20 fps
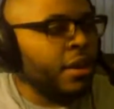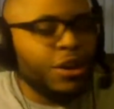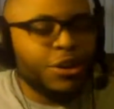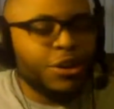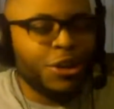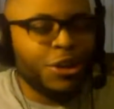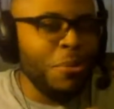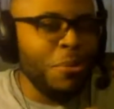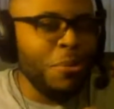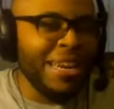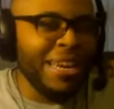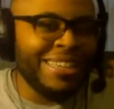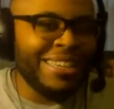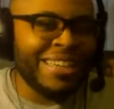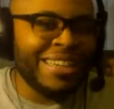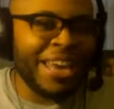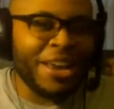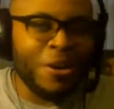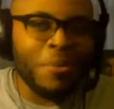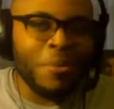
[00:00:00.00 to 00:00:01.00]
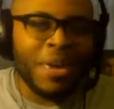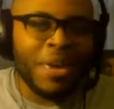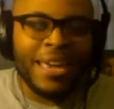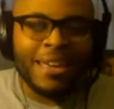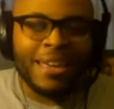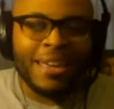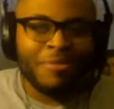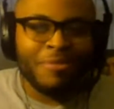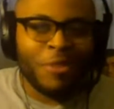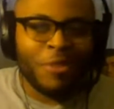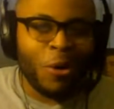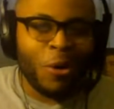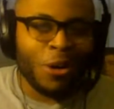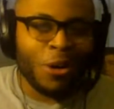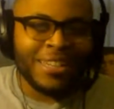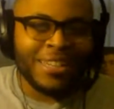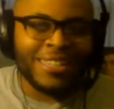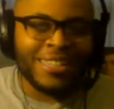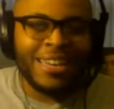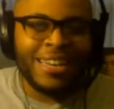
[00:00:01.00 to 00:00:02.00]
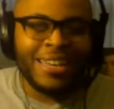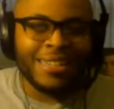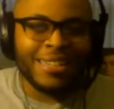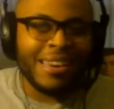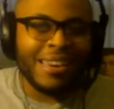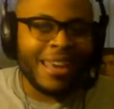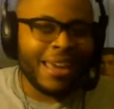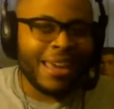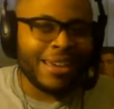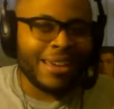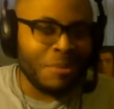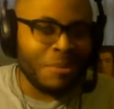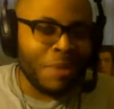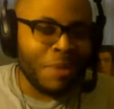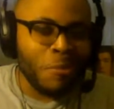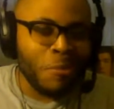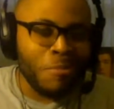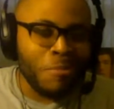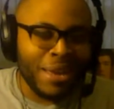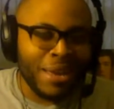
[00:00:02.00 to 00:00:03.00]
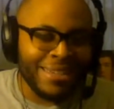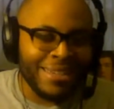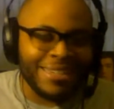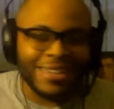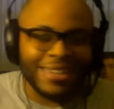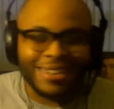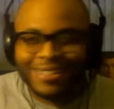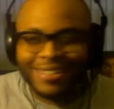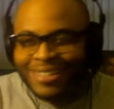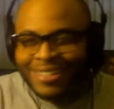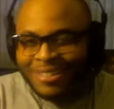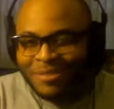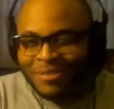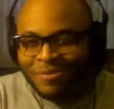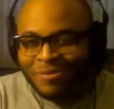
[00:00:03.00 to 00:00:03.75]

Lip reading: So you mean to tell me on a season that is about mentions,